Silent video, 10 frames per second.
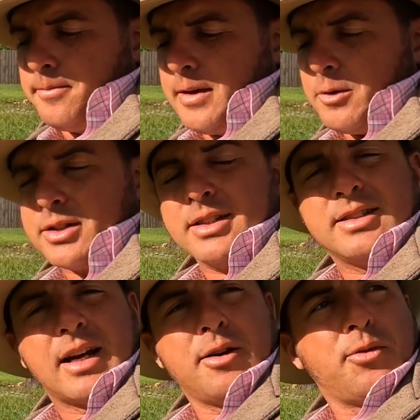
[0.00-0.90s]
that was his
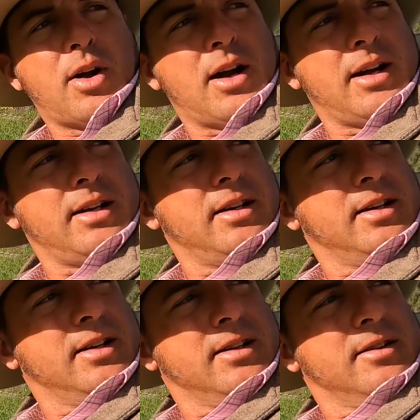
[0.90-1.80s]
second ride.
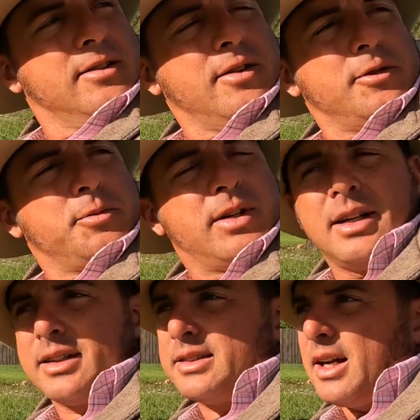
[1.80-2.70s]
That was pretty
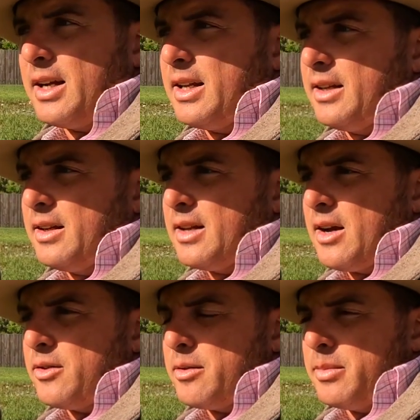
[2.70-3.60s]
exciting, and
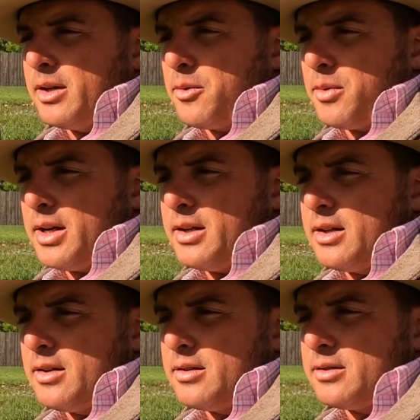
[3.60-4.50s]
out in the big arena.